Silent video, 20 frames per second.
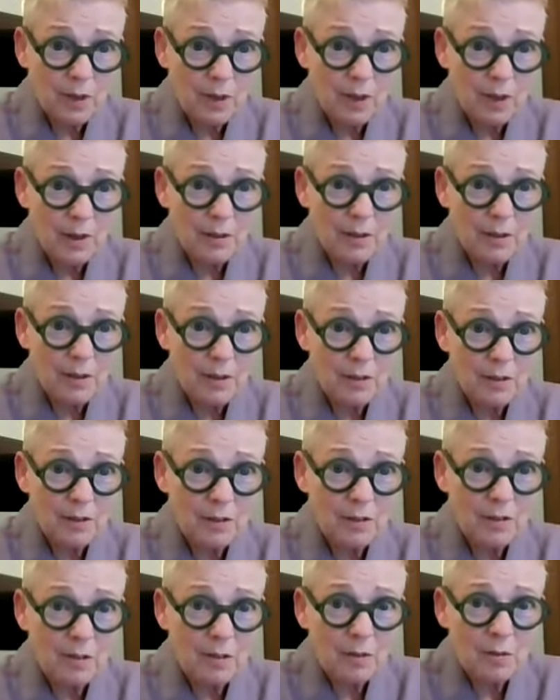Yeah.
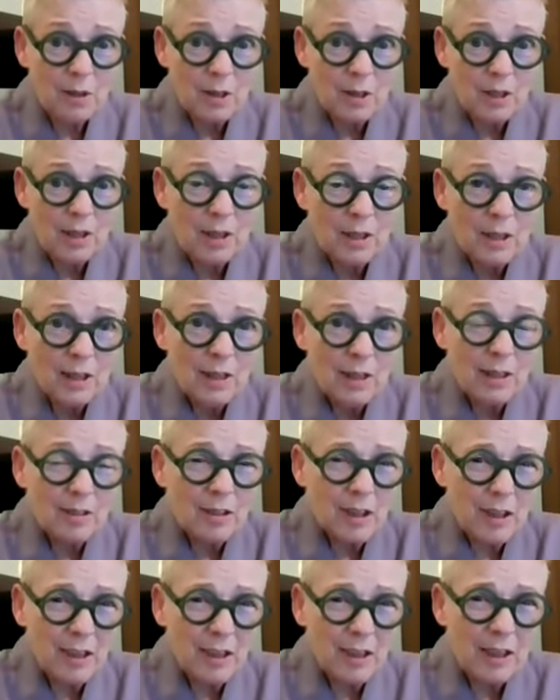So it's
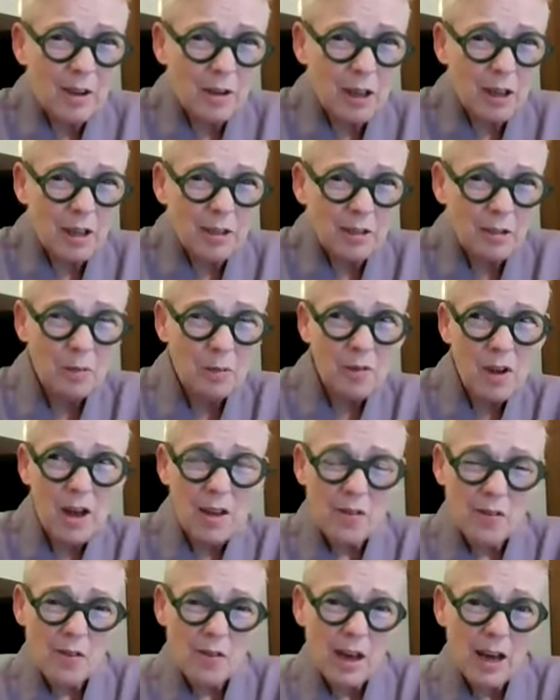kind of like, okay, so we've
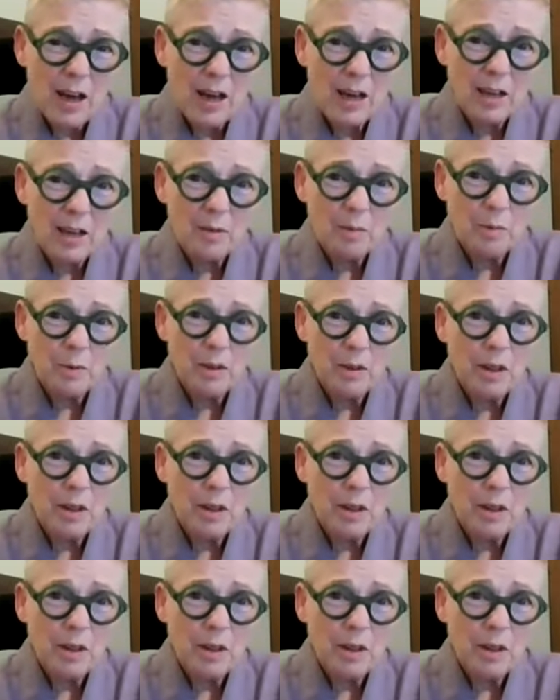got that,